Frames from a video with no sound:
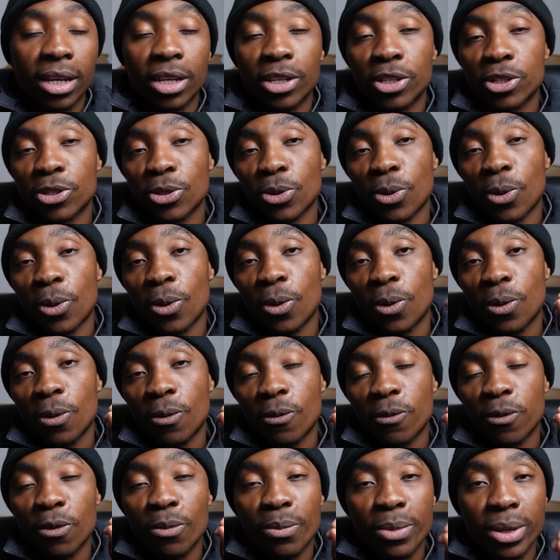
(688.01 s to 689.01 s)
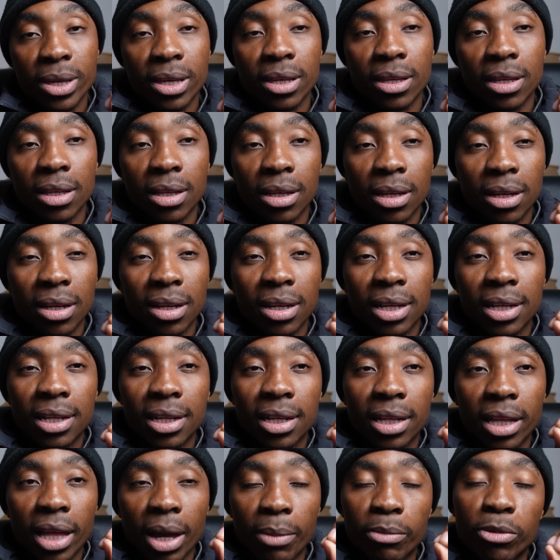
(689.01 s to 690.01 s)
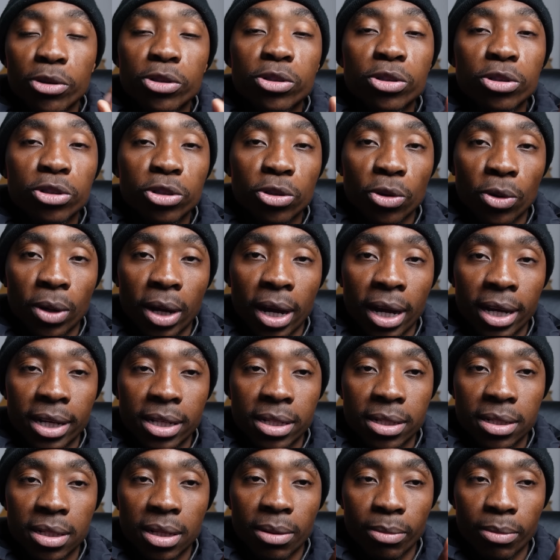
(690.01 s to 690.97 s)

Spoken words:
So for me, I'm not too sure, guys.